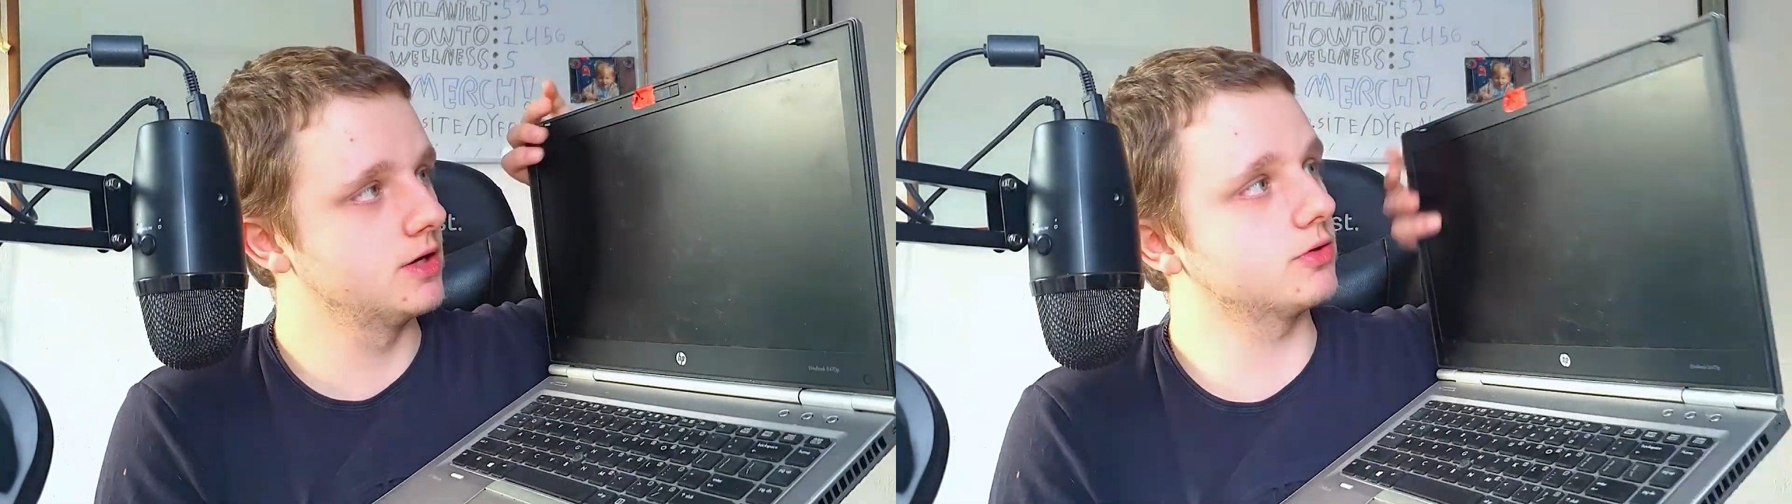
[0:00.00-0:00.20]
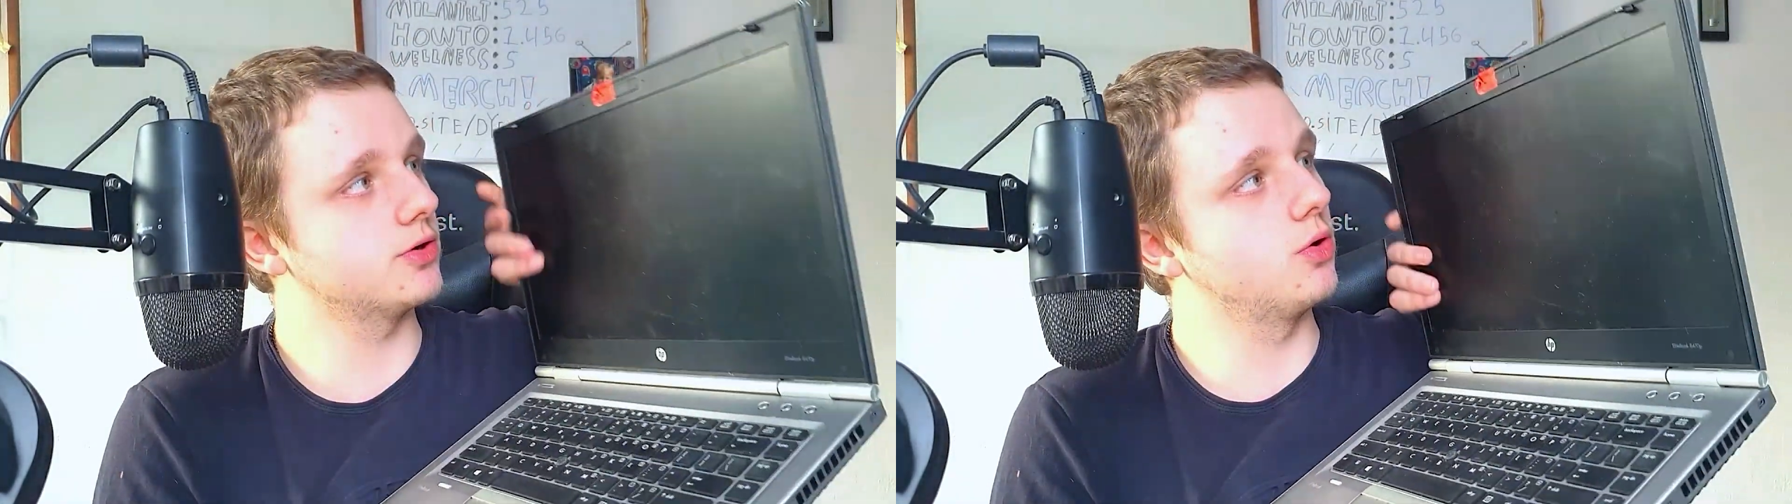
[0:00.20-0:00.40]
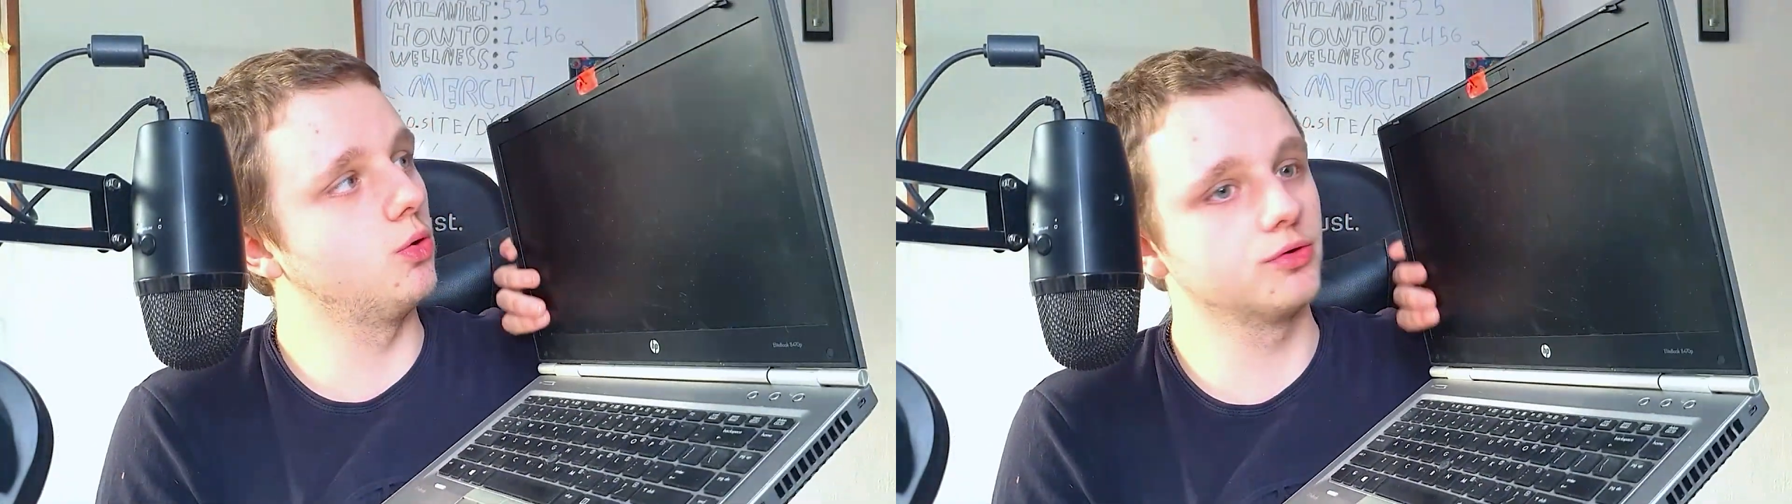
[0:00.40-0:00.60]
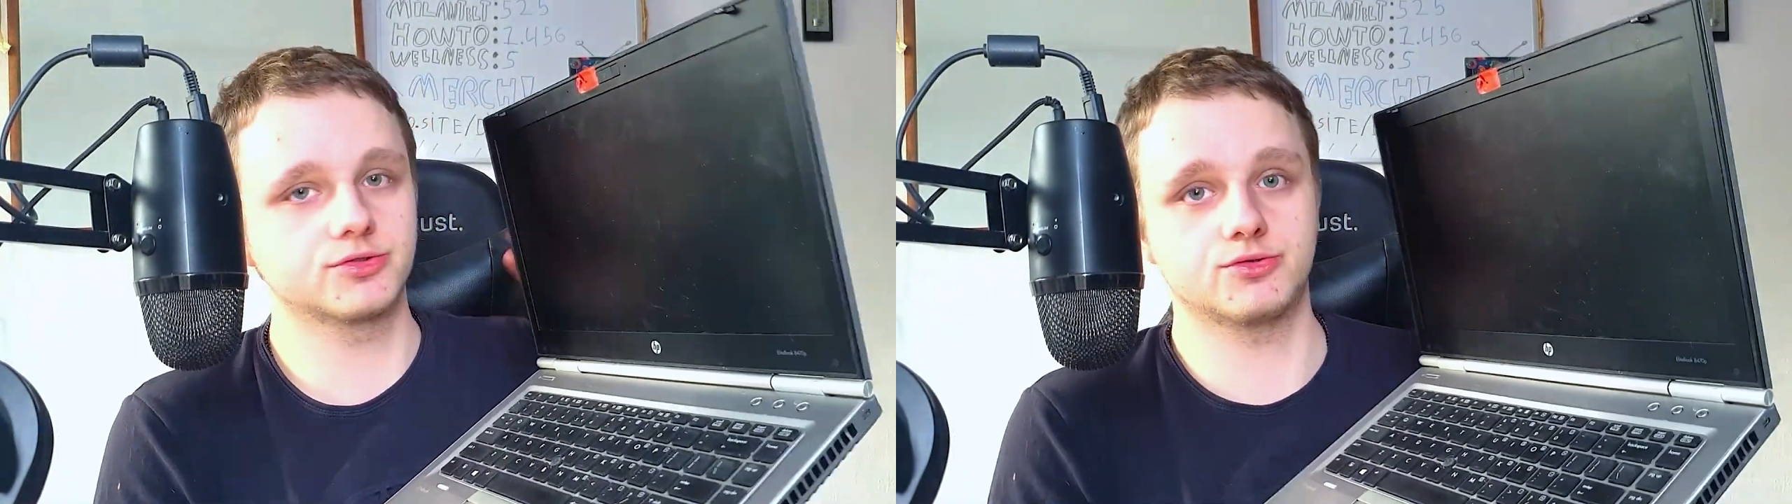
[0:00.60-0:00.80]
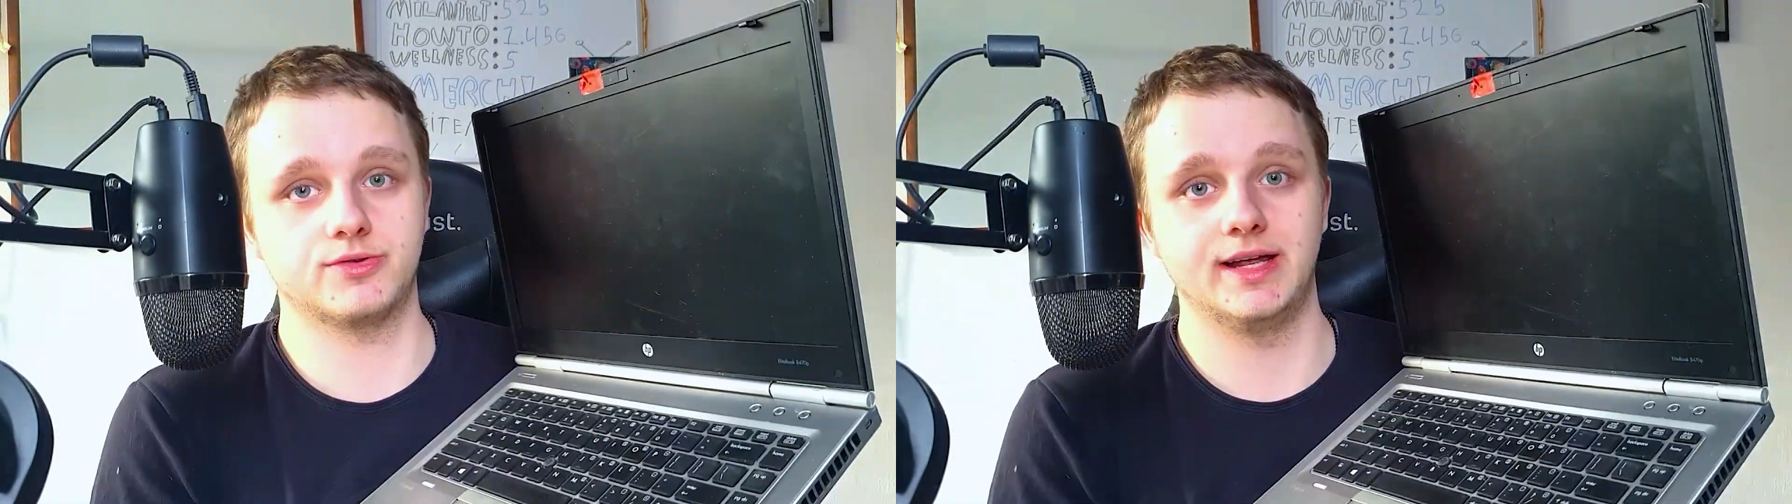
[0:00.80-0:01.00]
so the whole
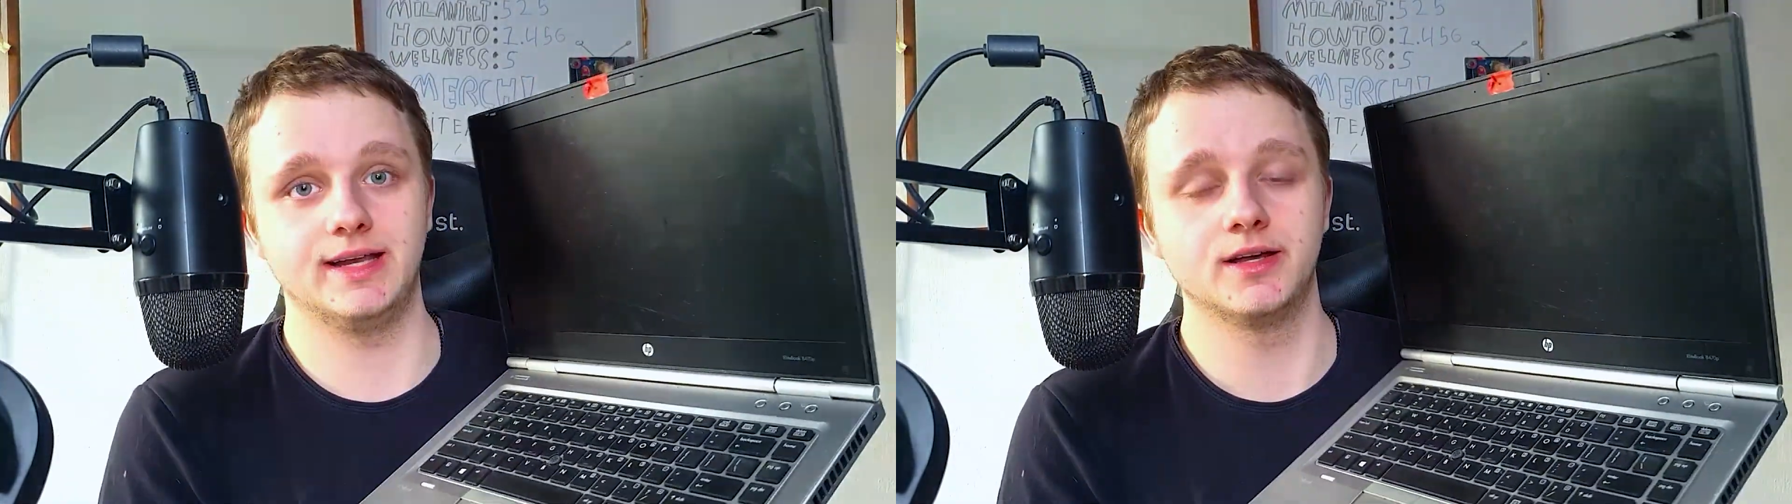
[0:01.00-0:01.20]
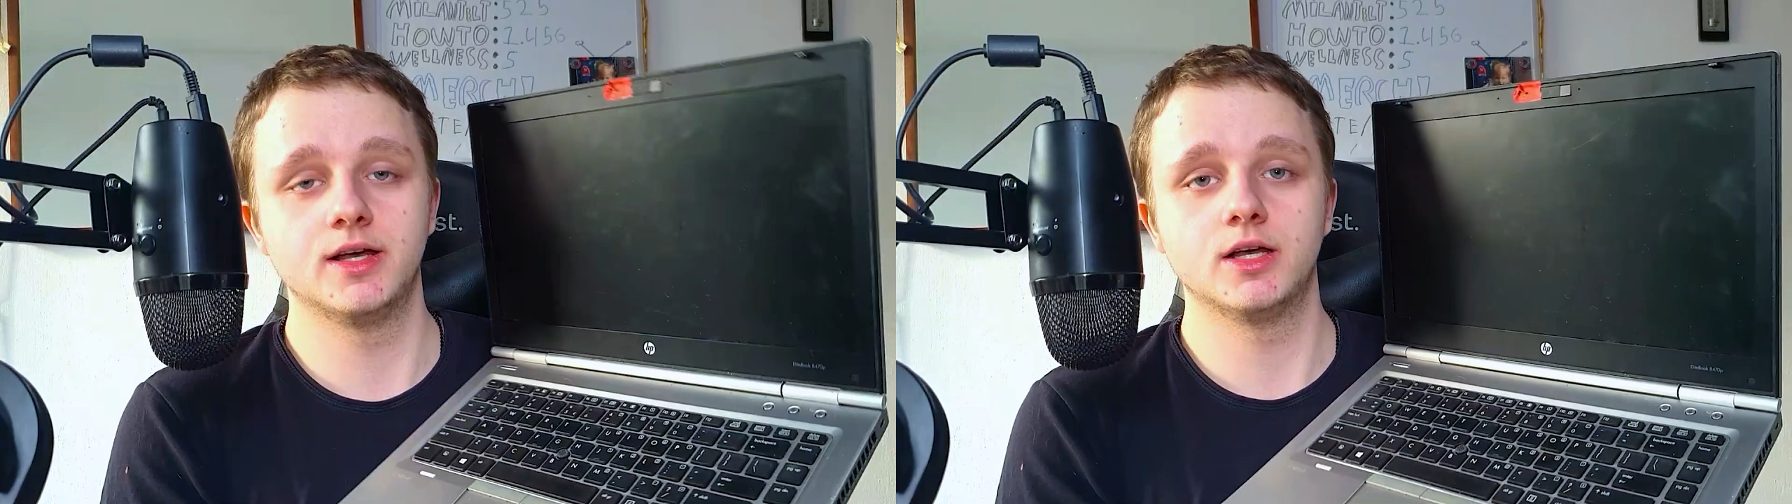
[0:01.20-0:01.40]
screen